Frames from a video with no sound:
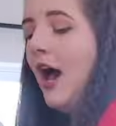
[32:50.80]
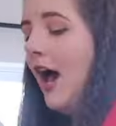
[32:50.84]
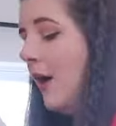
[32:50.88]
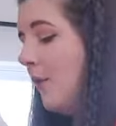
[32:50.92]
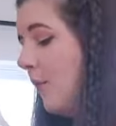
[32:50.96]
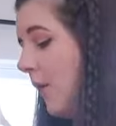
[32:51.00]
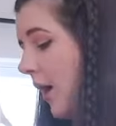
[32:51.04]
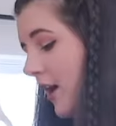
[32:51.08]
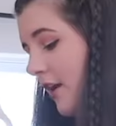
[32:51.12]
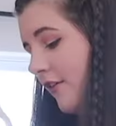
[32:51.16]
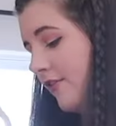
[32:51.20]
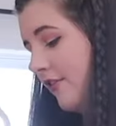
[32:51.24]

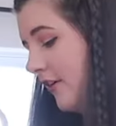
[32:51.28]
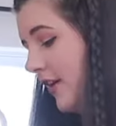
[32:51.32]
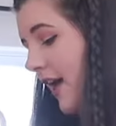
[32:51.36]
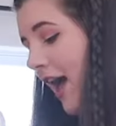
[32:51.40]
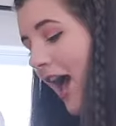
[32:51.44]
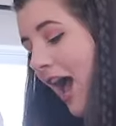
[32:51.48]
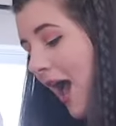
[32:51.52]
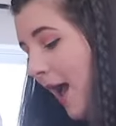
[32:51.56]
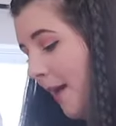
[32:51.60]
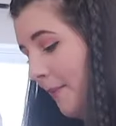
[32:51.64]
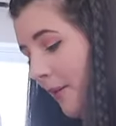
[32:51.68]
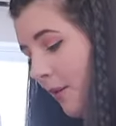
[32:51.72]
I want to feel
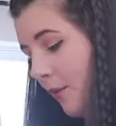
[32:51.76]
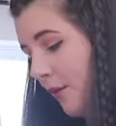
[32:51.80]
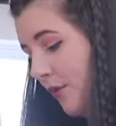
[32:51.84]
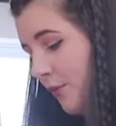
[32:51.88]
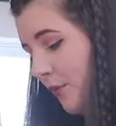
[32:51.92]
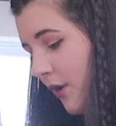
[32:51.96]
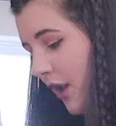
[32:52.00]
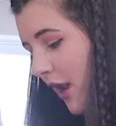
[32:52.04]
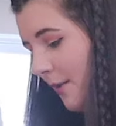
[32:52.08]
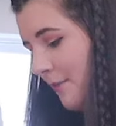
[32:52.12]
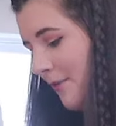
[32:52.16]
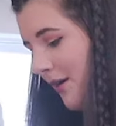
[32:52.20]
happy
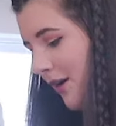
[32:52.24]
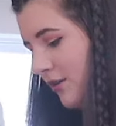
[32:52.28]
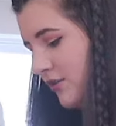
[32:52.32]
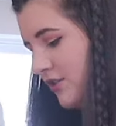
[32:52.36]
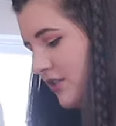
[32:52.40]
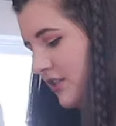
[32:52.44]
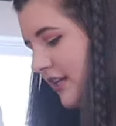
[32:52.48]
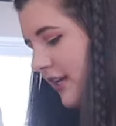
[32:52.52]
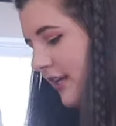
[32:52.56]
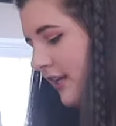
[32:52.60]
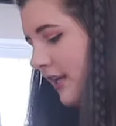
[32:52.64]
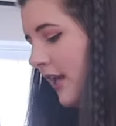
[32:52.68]
with what I'm
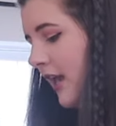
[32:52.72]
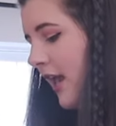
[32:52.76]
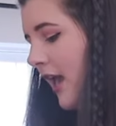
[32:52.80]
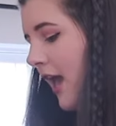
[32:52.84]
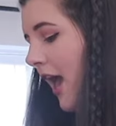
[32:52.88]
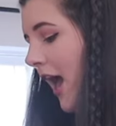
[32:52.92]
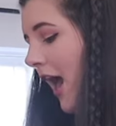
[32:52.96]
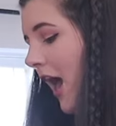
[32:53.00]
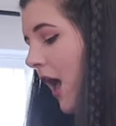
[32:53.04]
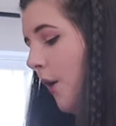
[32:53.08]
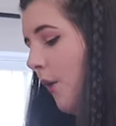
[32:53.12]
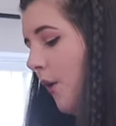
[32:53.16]
posting.
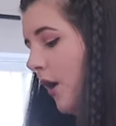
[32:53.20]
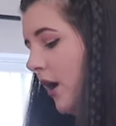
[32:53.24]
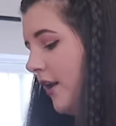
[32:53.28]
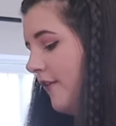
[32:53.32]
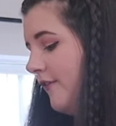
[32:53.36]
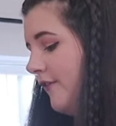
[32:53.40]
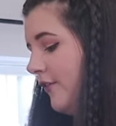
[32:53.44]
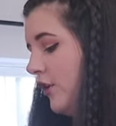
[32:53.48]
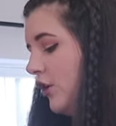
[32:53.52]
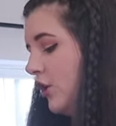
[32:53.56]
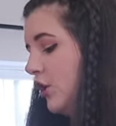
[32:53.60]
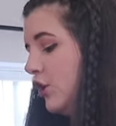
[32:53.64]
I
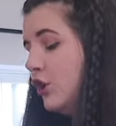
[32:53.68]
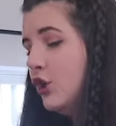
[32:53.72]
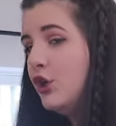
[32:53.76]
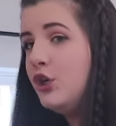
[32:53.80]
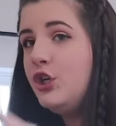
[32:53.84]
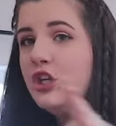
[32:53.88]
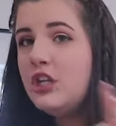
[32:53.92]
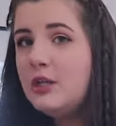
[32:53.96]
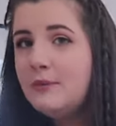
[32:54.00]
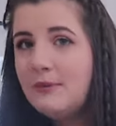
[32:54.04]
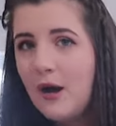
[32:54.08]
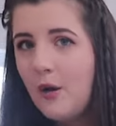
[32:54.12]
want to feel
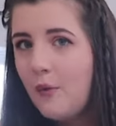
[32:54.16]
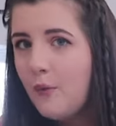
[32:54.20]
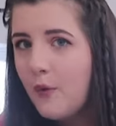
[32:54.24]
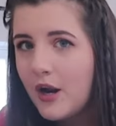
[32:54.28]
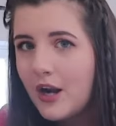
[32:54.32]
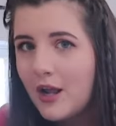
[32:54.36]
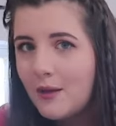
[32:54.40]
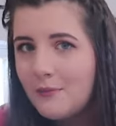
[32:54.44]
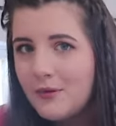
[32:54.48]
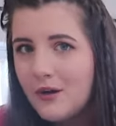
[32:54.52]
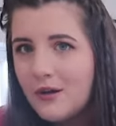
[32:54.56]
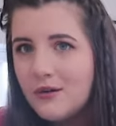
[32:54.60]
good about
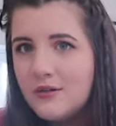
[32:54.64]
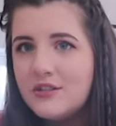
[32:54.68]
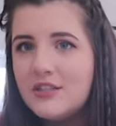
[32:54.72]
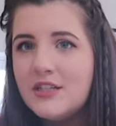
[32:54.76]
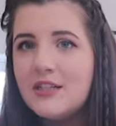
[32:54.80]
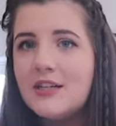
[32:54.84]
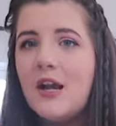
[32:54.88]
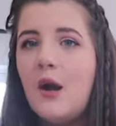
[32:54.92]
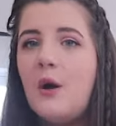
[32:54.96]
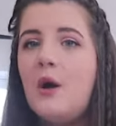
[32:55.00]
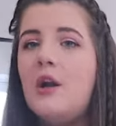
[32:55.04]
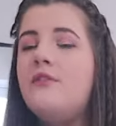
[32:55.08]
what I'm
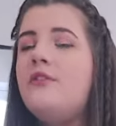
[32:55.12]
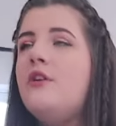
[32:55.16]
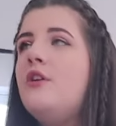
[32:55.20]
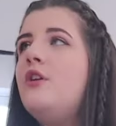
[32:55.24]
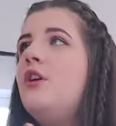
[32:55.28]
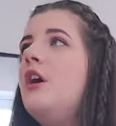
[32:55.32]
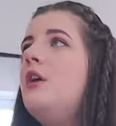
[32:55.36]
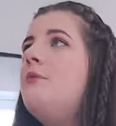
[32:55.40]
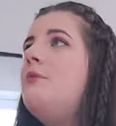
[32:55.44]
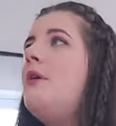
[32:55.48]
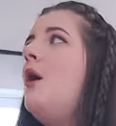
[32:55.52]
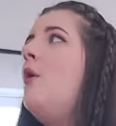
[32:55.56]
posting. I want to
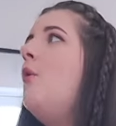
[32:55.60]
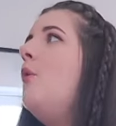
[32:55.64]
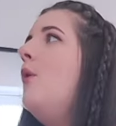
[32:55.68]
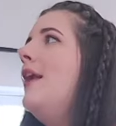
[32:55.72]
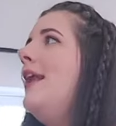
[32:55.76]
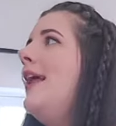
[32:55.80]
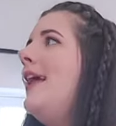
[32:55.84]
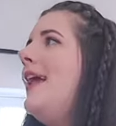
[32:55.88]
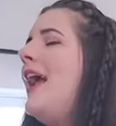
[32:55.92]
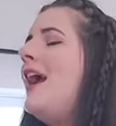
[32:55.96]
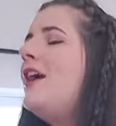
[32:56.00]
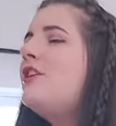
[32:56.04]
feel good about
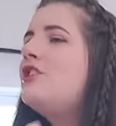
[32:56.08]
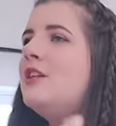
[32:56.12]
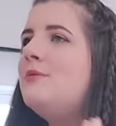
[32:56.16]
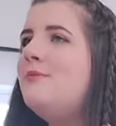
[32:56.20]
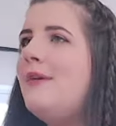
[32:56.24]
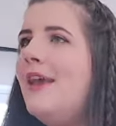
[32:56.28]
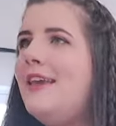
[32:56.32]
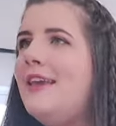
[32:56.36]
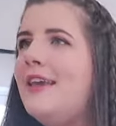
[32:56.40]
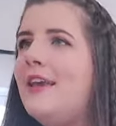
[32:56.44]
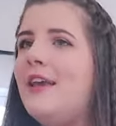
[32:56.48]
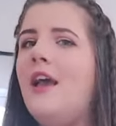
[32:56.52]
when I actually
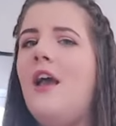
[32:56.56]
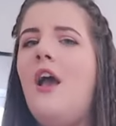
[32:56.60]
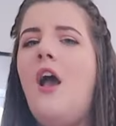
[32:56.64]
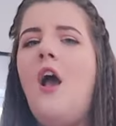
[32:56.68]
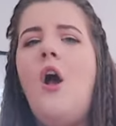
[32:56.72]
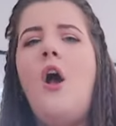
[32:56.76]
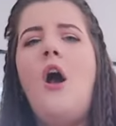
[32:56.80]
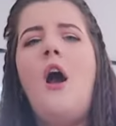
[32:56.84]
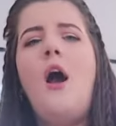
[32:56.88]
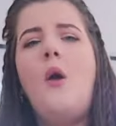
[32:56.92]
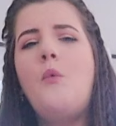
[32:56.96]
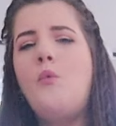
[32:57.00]
make it.
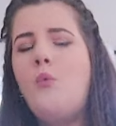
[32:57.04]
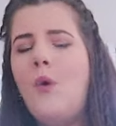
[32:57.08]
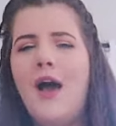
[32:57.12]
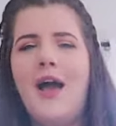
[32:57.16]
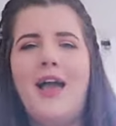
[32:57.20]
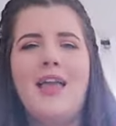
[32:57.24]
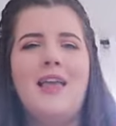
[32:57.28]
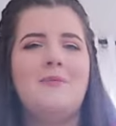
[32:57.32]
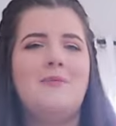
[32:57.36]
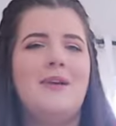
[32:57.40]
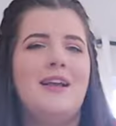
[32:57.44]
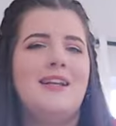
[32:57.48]

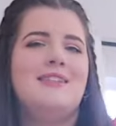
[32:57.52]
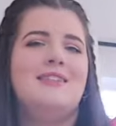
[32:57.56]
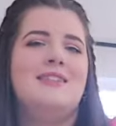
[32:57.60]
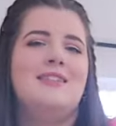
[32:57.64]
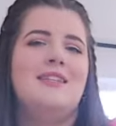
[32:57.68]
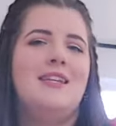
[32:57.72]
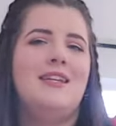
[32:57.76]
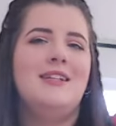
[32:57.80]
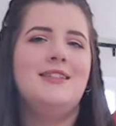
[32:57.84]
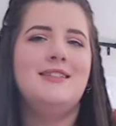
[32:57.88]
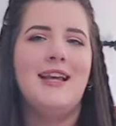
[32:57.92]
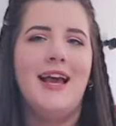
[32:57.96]
Why am I
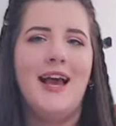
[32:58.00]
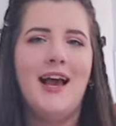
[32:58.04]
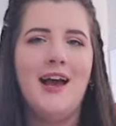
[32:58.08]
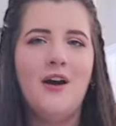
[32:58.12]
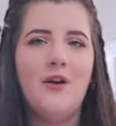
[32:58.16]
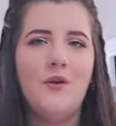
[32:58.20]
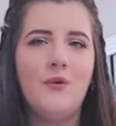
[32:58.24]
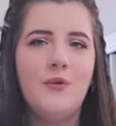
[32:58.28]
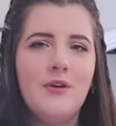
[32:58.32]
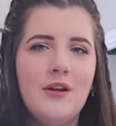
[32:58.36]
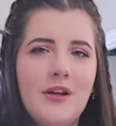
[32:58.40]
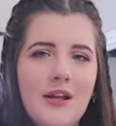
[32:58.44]
sitting
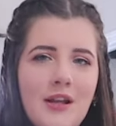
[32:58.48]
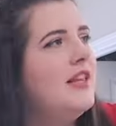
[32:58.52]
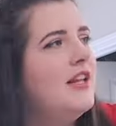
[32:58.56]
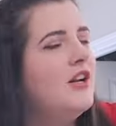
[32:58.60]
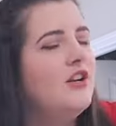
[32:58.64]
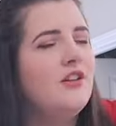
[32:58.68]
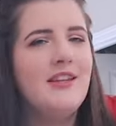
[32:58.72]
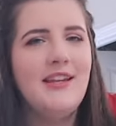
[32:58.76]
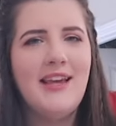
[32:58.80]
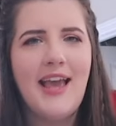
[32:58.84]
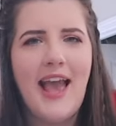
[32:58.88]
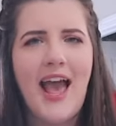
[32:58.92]
down
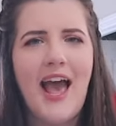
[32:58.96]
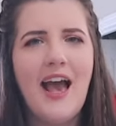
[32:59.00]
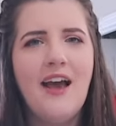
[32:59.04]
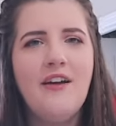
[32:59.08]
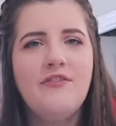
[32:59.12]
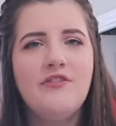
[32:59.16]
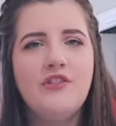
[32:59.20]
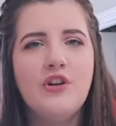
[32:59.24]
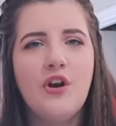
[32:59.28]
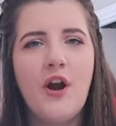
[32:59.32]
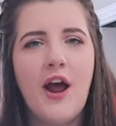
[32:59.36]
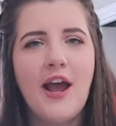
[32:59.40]
literally
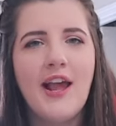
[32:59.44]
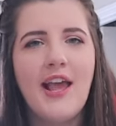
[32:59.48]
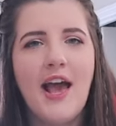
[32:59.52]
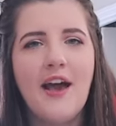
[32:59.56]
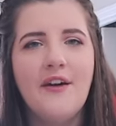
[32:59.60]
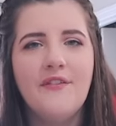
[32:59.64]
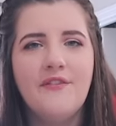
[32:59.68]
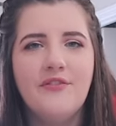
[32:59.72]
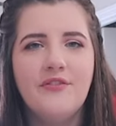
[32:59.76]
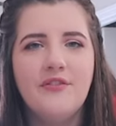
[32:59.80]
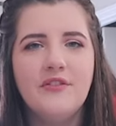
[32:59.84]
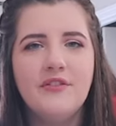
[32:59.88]
after I
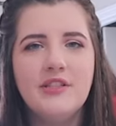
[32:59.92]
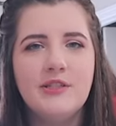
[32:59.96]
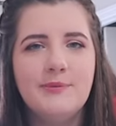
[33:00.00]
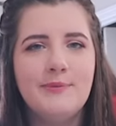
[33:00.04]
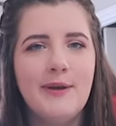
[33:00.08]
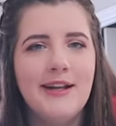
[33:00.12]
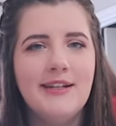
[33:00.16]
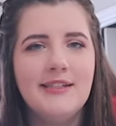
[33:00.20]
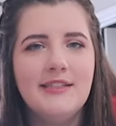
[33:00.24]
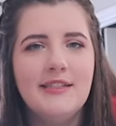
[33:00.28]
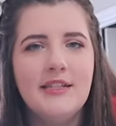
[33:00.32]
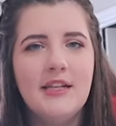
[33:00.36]
have
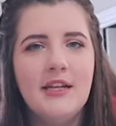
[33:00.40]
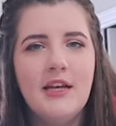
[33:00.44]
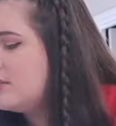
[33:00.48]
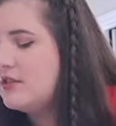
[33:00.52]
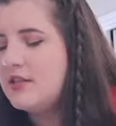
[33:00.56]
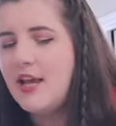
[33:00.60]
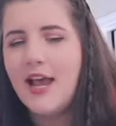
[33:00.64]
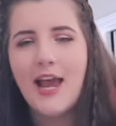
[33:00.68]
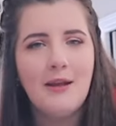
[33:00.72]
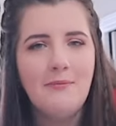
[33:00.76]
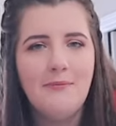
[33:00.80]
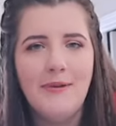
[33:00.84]
spent
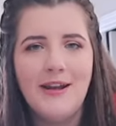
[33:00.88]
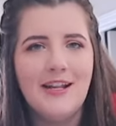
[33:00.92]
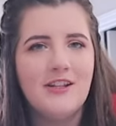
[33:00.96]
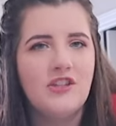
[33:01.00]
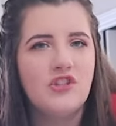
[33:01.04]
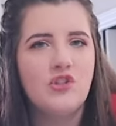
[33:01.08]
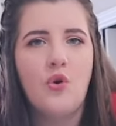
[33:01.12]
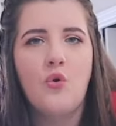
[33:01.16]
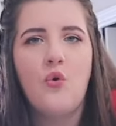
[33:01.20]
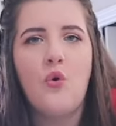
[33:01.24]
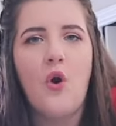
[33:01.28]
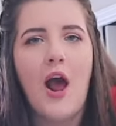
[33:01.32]
10
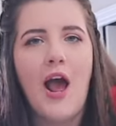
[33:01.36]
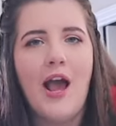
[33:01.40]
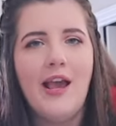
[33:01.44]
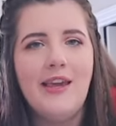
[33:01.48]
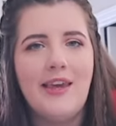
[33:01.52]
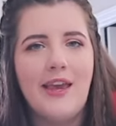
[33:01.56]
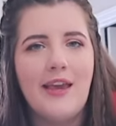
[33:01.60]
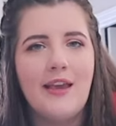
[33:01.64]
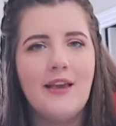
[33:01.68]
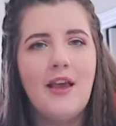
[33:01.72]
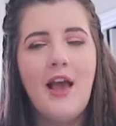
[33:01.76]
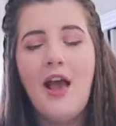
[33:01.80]
minutes
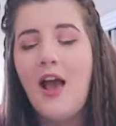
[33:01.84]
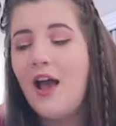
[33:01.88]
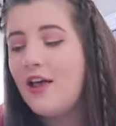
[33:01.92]
crying?